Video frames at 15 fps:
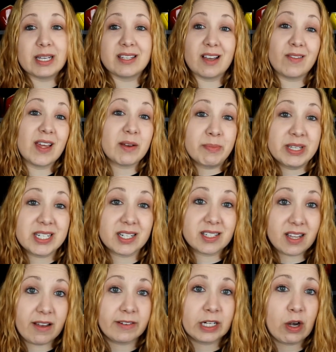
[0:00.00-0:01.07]
I sound like Mystic
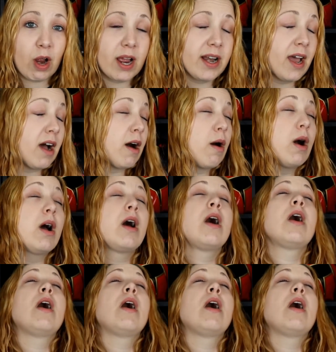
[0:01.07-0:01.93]
7 right now.